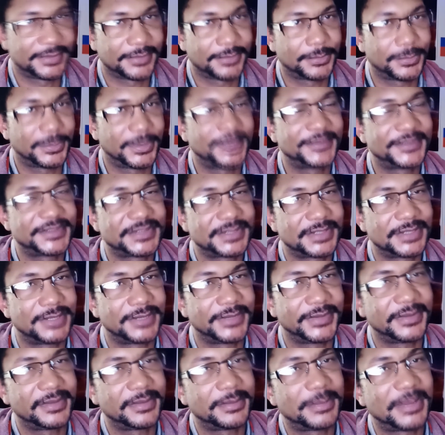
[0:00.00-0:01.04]
way of
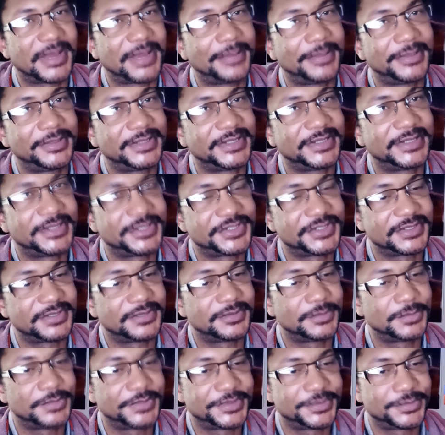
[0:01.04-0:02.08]
starving the population,
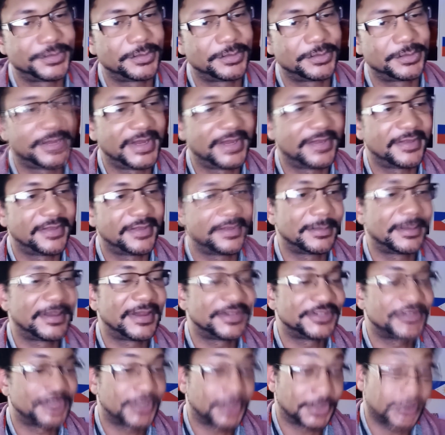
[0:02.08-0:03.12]
which will make them
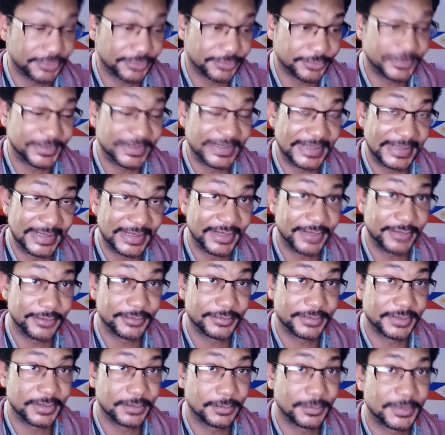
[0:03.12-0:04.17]
hungry and
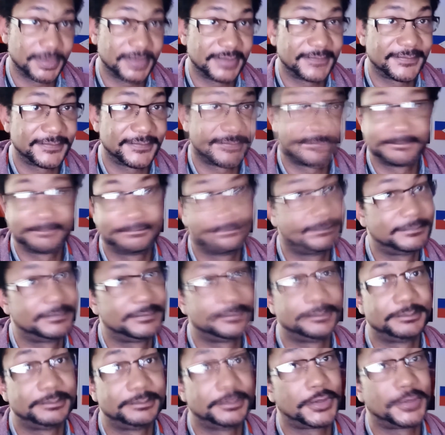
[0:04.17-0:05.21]
angry and want to
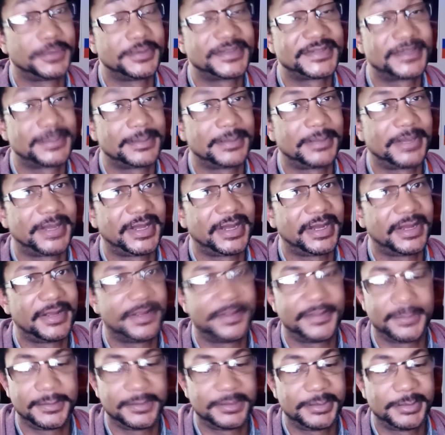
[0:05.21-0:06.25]
hurt somebody. And
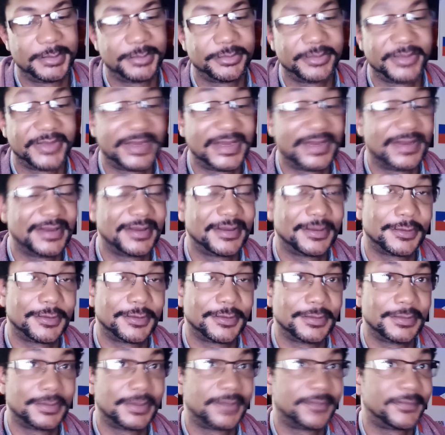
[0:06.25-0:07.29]
the only people they can get a
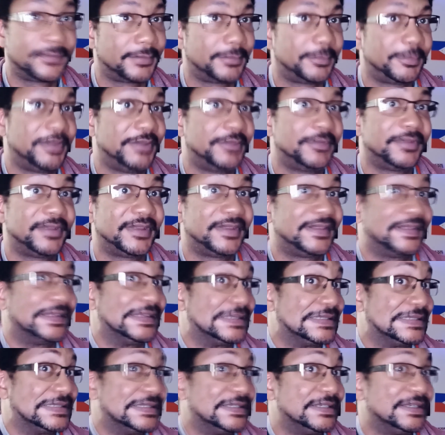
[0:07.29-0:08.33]
hold of are the people that they
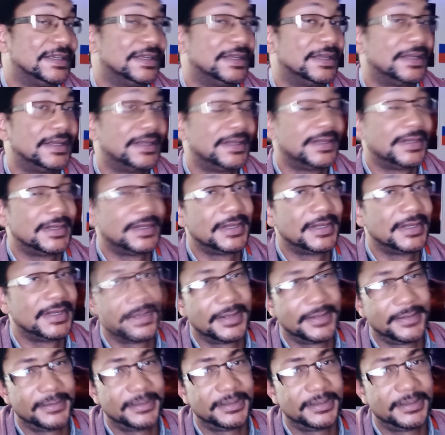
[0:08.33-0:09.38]
see.
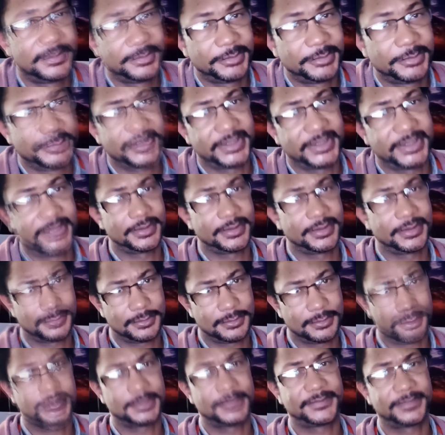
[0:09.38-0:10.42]
The only people they can get a
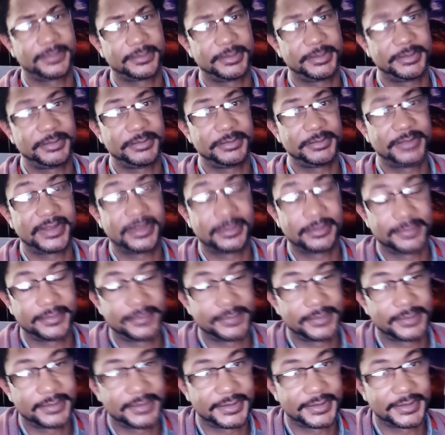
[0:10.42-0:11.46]
hold of are the people that are in
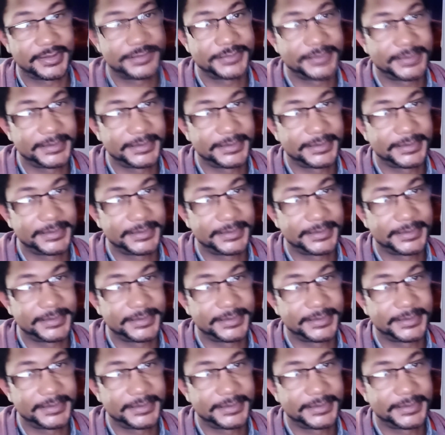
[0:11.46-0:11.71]
their country.